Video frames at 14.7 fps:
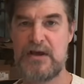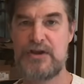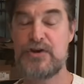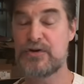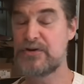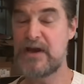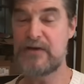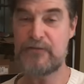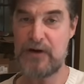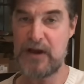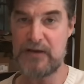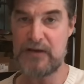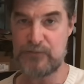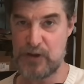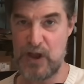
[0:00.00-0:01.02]
you'll never
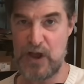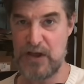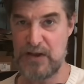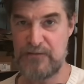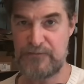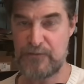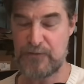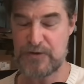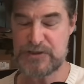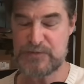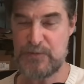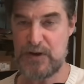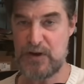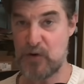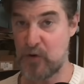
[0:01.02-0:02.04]
have law
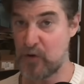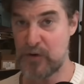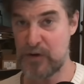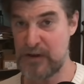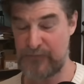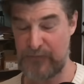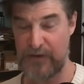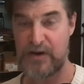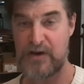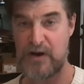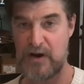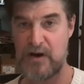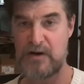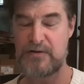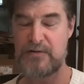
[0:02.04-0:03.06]
enforcement or even
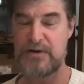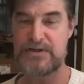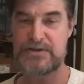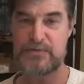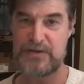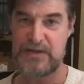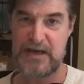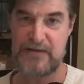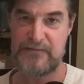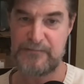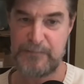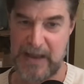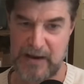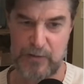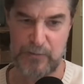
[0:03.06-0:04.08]
Congress with enough
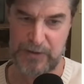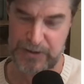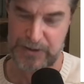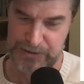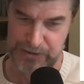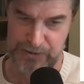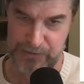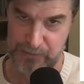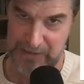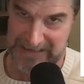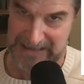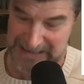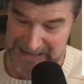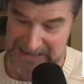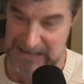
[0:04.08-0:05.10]
power to do
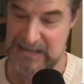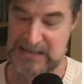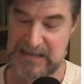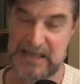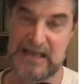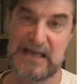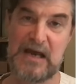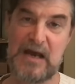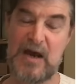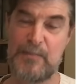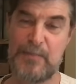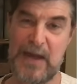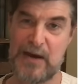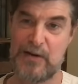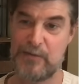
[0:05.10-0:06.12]
anything
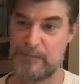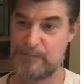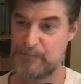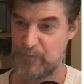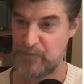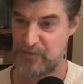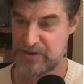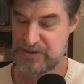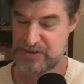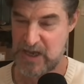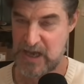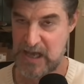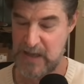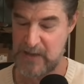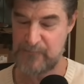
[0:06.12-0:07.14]
about this
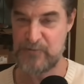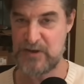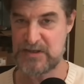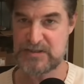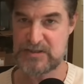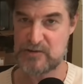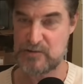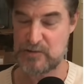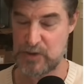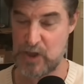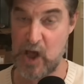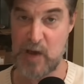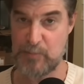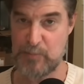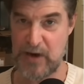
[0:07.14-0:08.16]
obvious
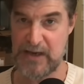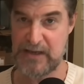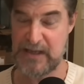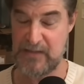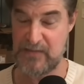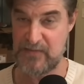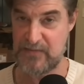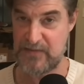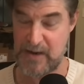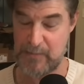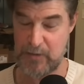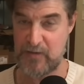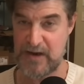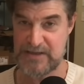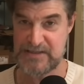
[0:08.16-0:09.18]
law breaking that the
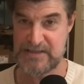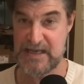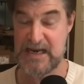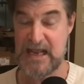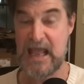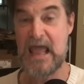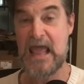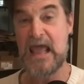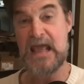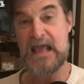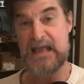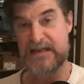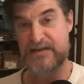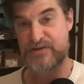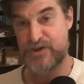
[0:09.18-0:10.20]
Democrats did
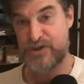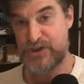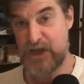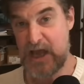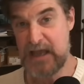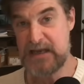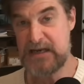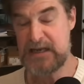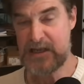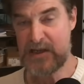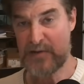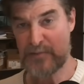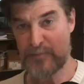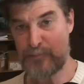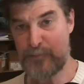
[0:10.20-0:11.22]
in
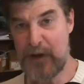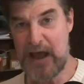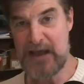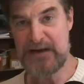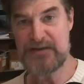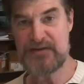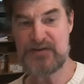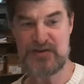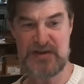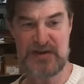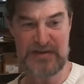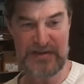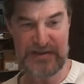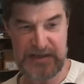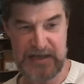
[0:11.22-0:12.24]
signing Biden's
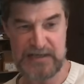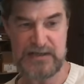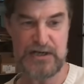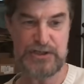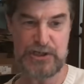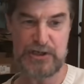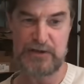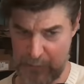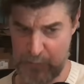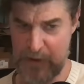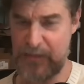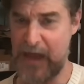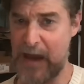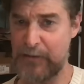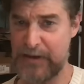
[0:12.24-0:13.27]
signature
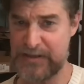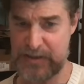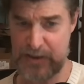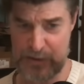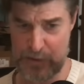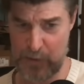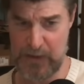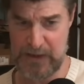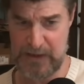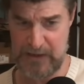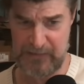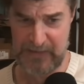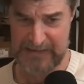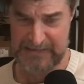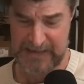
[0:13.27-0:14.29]
without his authority.
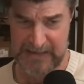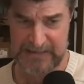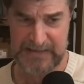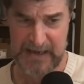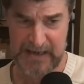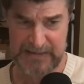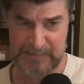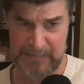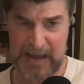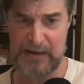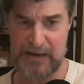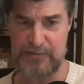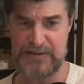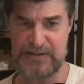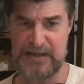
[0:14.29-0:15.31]
That's
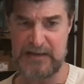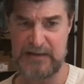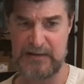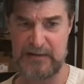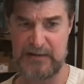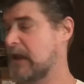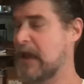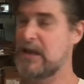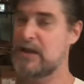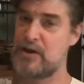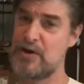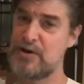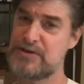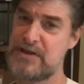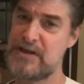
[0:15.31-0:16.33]
anti-democracy. And it
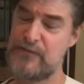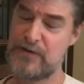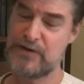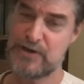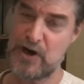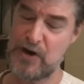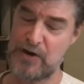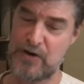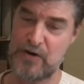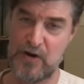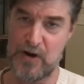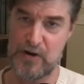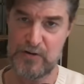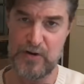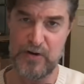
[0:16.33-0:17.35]
goes even darker.
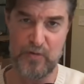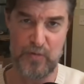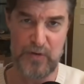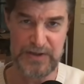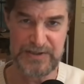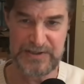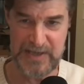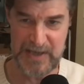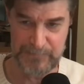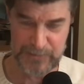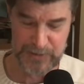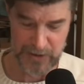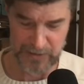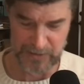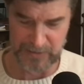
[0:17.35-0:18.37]
I'll go one step
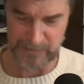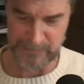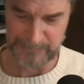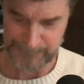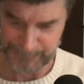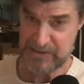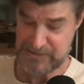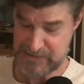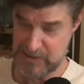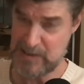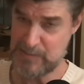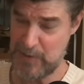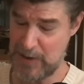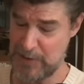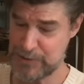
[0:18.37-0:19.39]
darker. Sidney
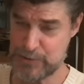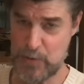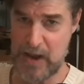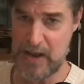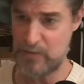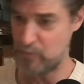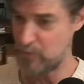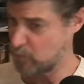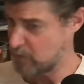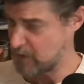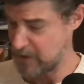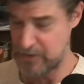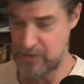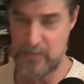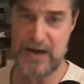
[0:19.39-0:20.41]
Powell's right. We
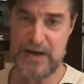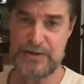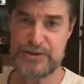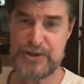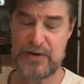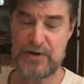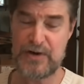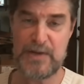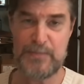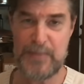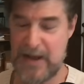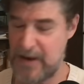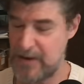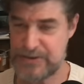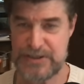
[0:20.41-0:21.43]
want a grand jury,
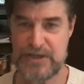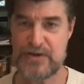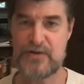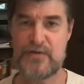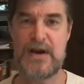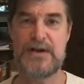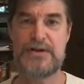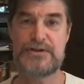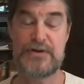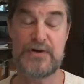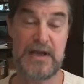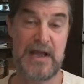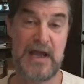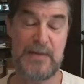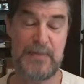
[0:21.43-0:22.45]
but I don't see a grand
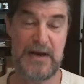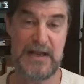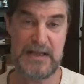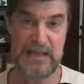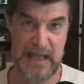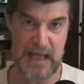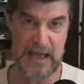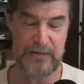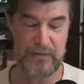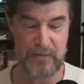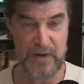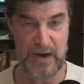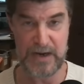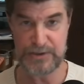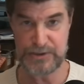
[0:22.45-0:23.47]
jury happening yet.
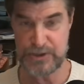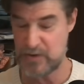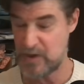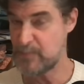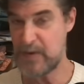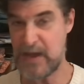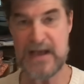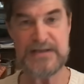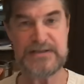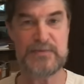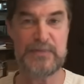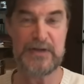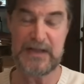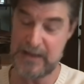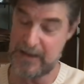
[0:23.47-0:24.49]
Grand jury
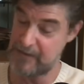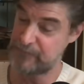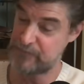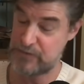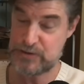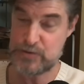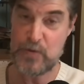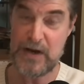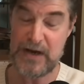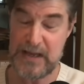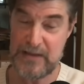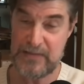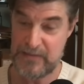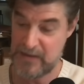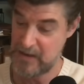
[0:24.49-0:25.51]
possibly after the
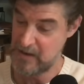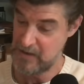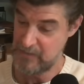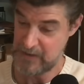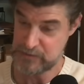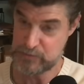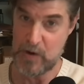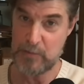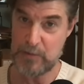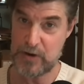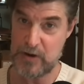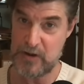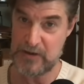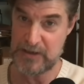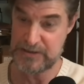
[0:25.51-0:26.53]
20th. That's why we're
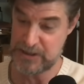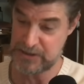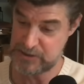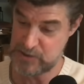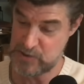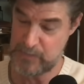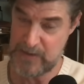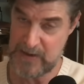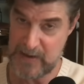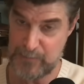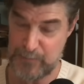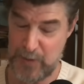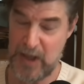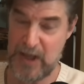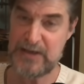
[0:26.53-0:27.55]
calling attention to Pam
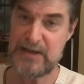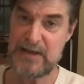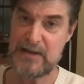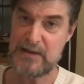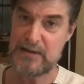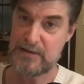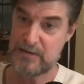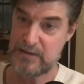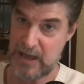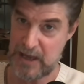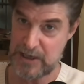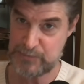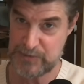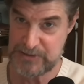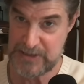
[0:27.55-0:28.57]
Bondi,
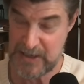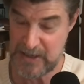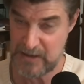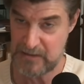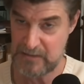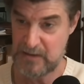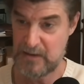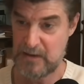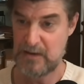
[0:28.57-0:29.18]
Kash Patel,